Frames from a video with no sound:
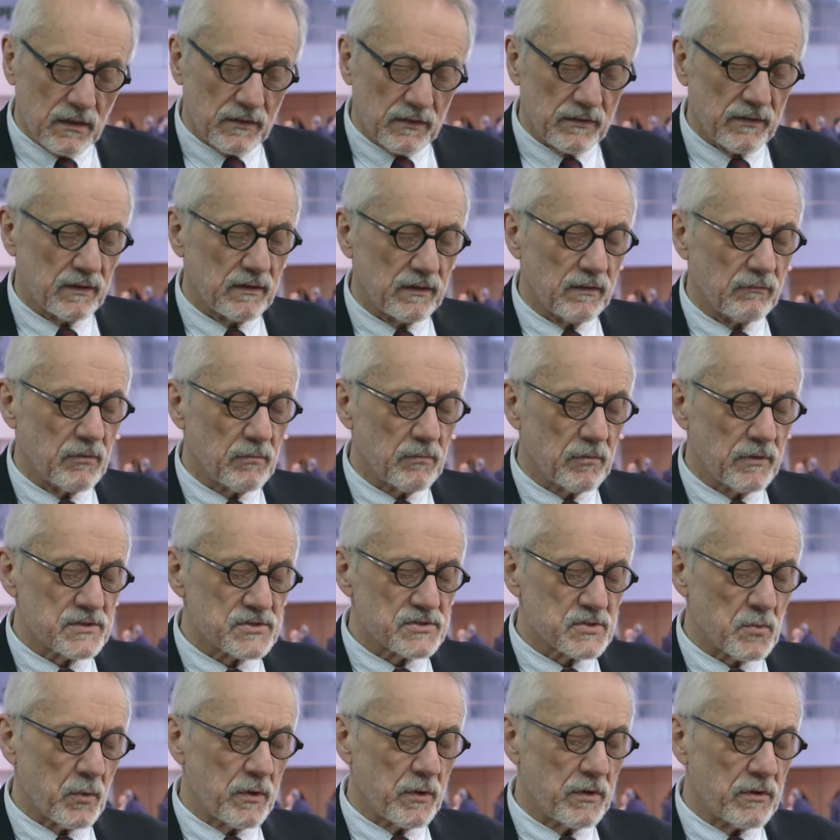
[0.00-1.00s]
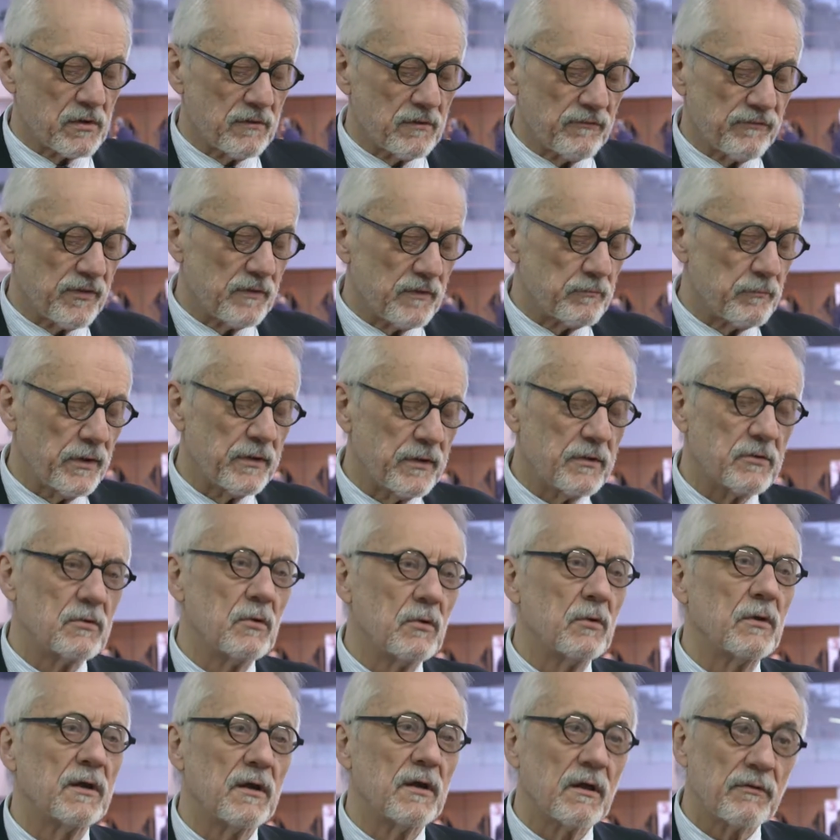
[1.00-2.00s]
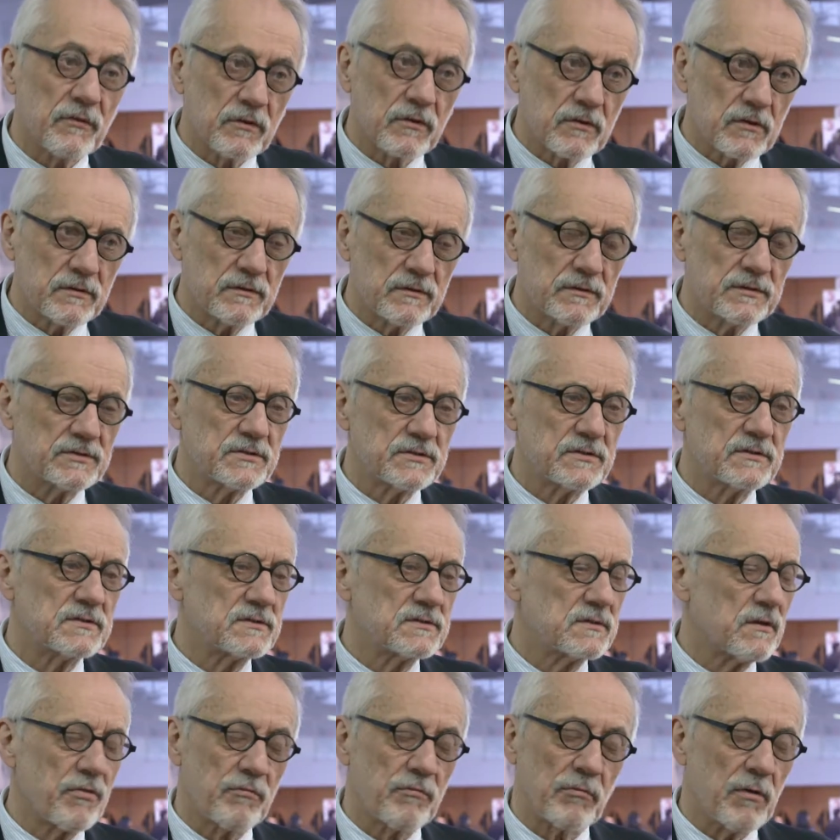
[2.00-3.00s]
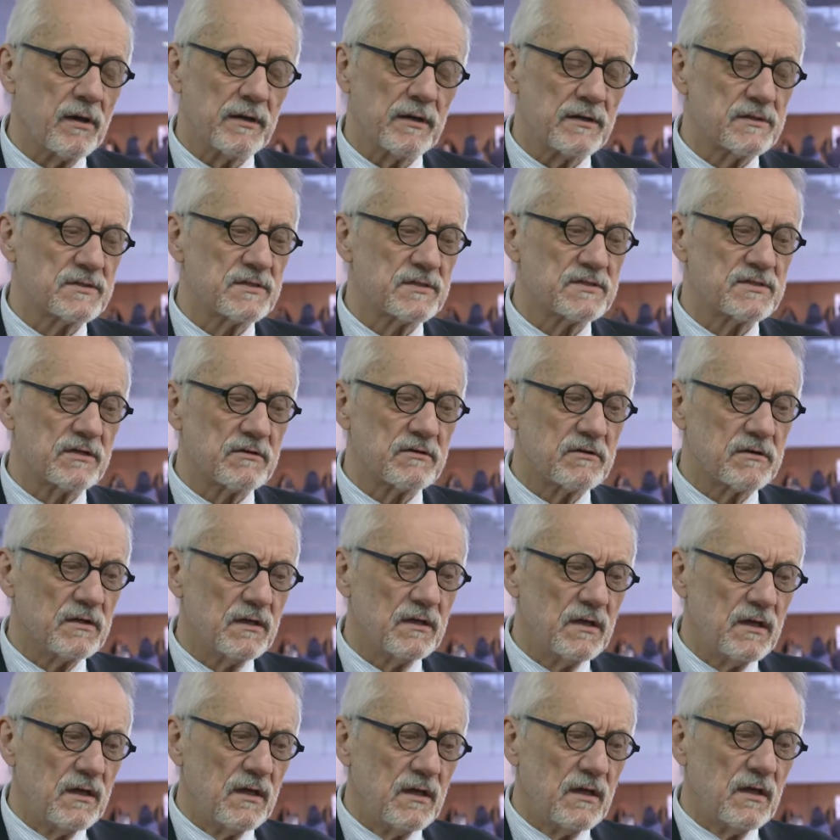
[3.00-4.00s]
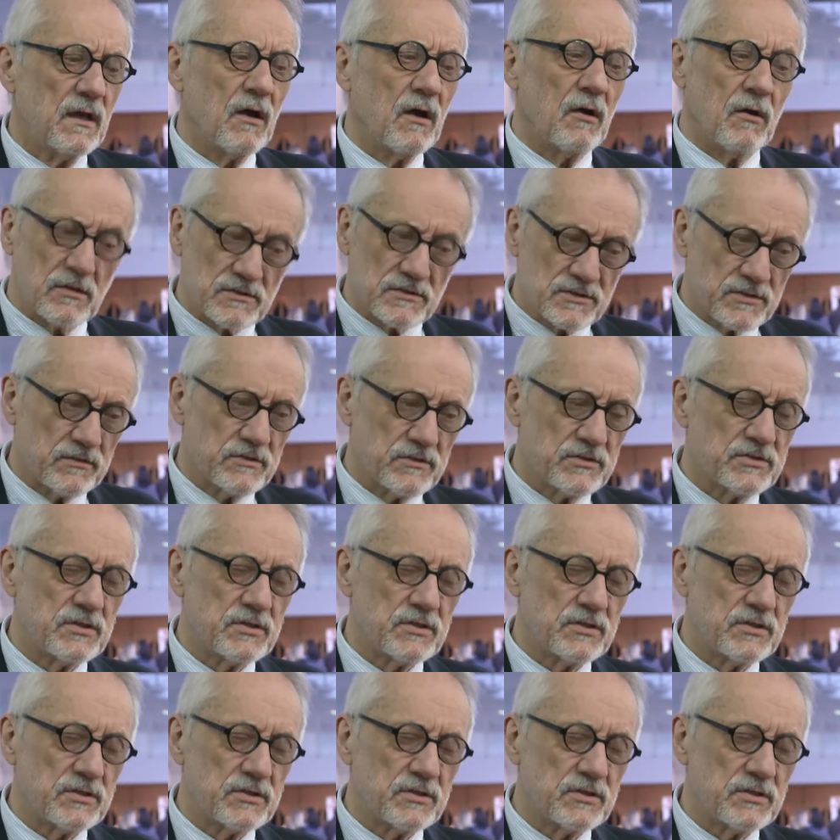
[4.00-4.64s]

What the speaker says: that everybody's aware of, that play a role in other conditions, arthritis, etc., also in